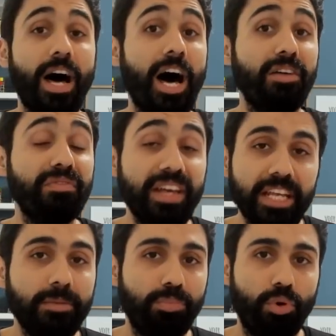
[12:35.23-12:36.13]
are very
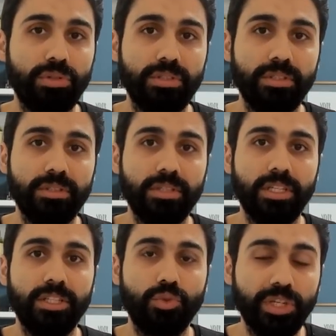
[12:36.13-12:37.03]
important
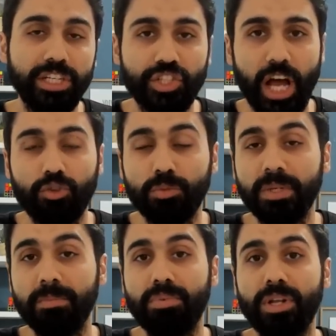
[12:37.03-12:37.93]
to reach out to
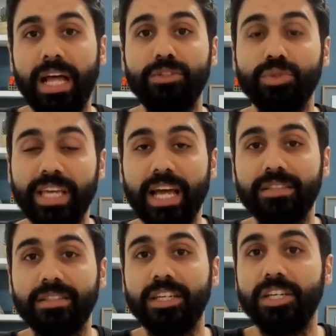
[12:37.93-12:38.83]
people and to
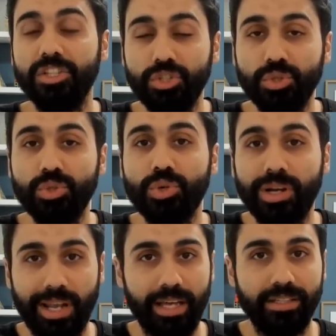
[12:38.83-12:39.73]
get new
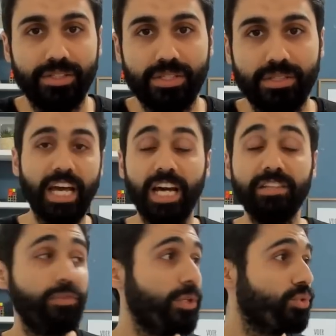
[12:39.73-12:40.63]
clients. And
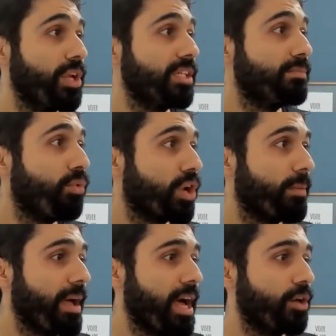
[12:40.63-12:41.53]
if you want to learn more
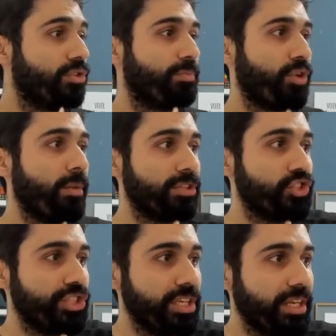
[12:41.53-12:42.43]
about prompt
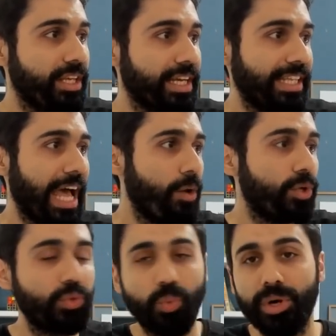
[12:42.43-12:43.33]
engineering and how
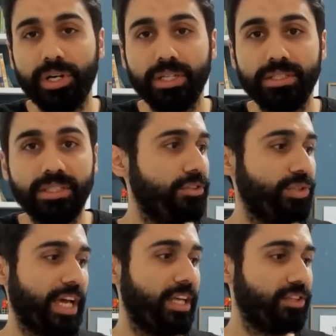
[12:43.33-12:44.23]
it works, you
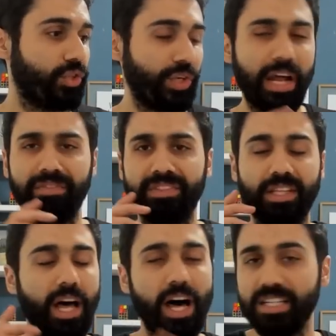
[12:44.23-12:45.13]
can craft
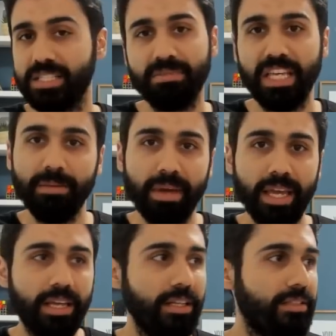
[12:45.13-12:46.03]
awesome
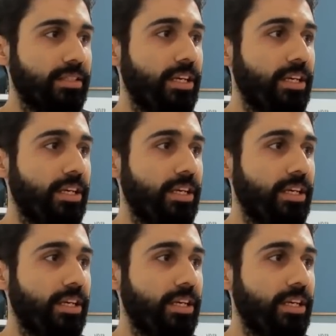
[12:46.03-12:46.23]
emails,